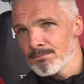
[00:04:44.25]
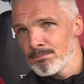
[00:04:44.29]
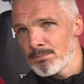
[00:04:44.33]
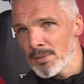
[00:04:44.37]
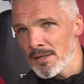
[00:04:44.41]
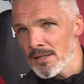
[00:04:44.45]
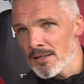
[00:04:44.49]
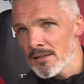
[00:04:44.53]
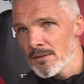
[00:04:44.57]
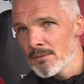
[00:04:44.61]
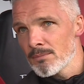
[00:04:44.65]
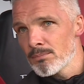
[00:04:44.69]

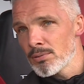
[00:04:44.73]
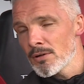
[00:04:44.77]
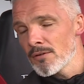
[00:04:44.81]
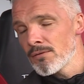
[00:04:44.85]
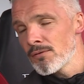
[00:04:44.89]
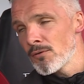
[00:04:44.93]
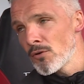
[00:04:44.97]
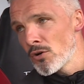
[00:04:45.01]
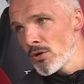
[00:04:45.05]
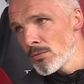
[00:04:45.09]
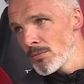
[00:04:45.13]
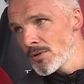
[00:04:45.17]
big
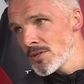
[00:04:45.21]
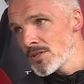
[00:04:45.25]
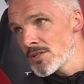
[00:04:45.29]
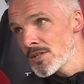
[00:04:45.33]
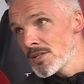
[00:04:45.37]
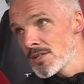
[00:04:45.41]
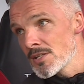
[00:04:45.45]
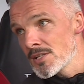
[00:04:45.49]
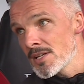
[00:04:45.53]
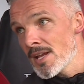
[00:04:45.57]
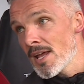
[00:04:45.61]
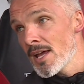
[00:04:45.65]

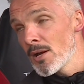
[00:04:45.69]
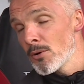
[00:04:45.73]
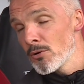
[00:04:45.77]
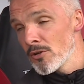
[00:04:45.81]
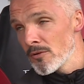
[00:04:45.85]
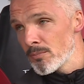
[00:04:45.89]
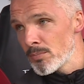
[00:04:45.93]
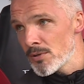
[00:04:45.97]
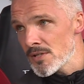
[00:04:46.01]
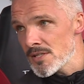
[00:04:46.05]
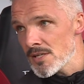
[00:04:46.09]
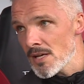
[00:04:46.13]
performances out
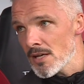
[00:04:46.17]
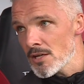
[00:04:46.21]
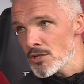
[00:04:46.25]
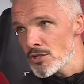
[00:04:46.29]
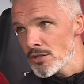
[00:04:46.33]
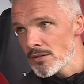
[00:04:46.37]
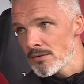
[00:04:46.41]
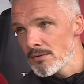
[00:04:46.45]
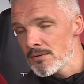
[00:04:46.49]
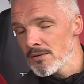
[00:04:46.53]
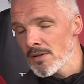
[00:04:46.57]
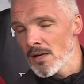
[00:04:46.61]
of possession.